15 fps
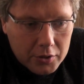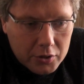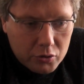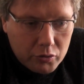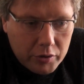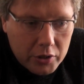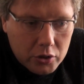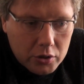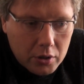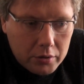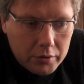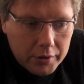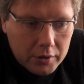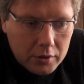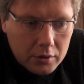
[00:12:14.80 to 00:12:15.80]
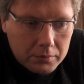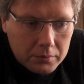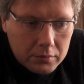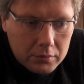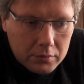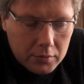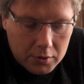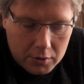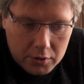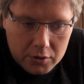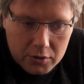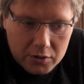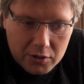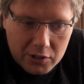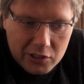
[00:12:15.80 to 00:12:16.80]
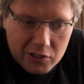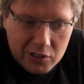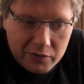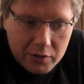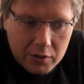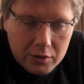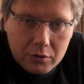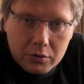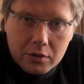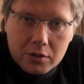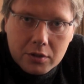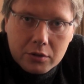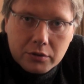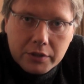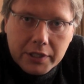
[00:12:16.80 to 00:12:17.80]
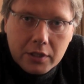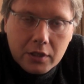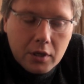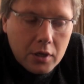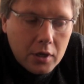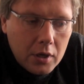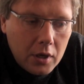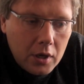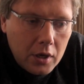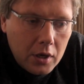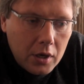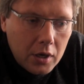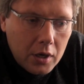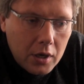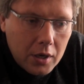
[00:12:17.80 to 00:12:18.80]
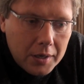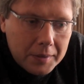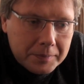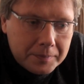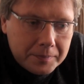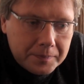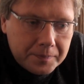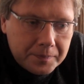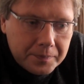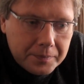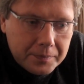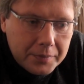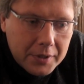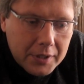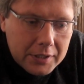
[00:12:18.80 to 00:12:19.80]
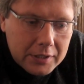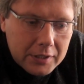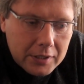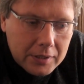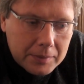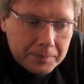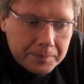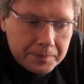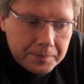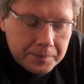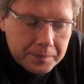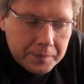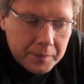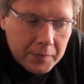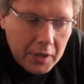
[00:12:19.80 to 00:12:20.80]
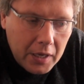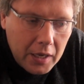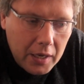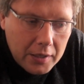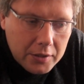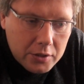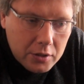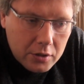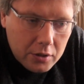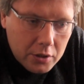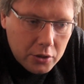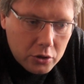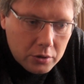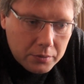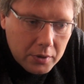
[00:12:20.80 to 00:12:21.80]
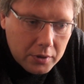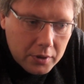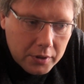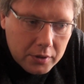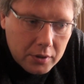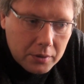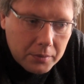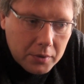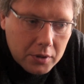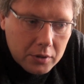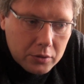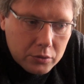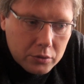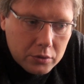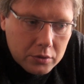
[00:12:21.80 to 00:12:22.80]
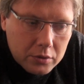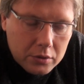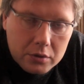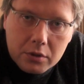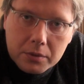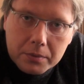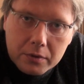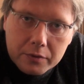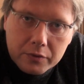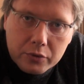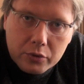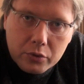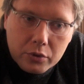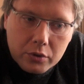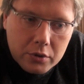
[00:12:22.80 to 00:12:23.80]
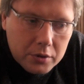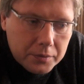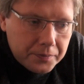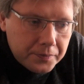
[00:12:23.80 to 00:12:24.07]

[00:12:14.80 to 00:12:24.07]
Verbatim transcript: strange character. Uh, it's, it's difficult to disagree. Uh, but... Um, It's not an issue about Lindermann or Osipov or